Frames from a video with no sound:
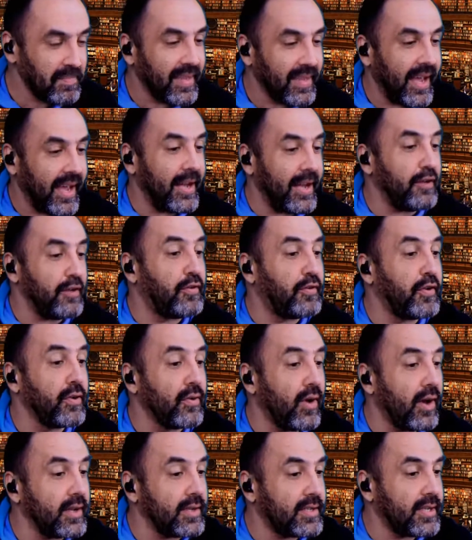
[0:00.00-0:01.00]
And if you
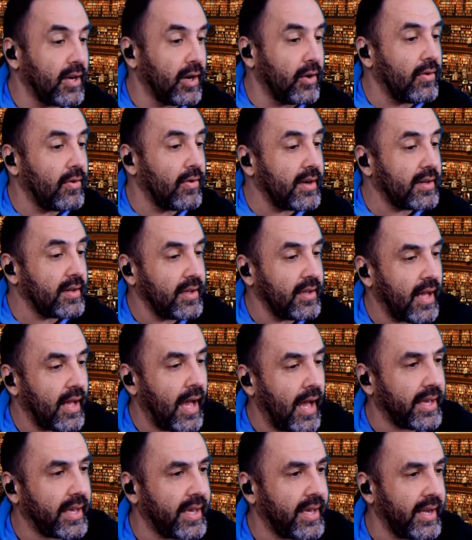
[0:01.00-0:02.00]
want, Howard,
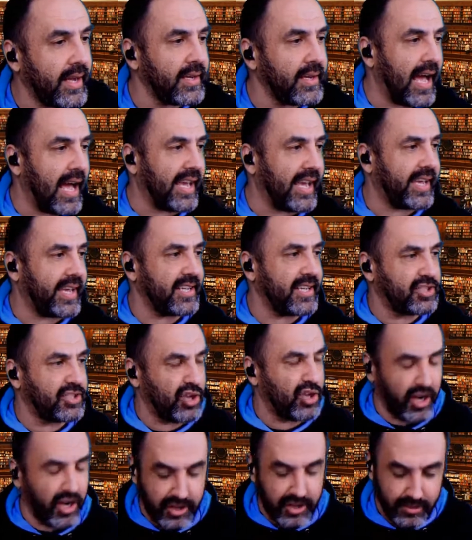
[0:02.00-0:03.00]
I can
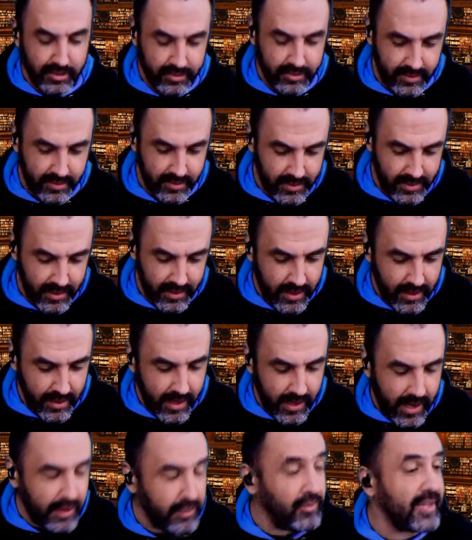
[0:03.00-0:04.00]
join you,
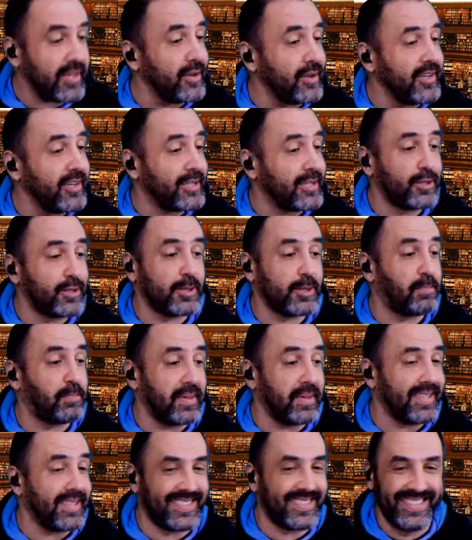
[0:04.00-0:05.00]
and we don't need to
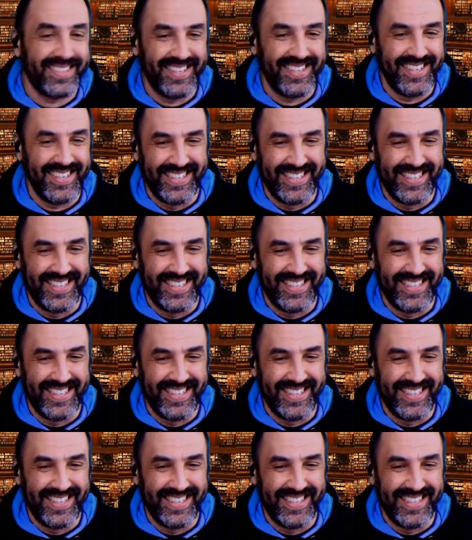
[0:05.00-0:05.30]
split.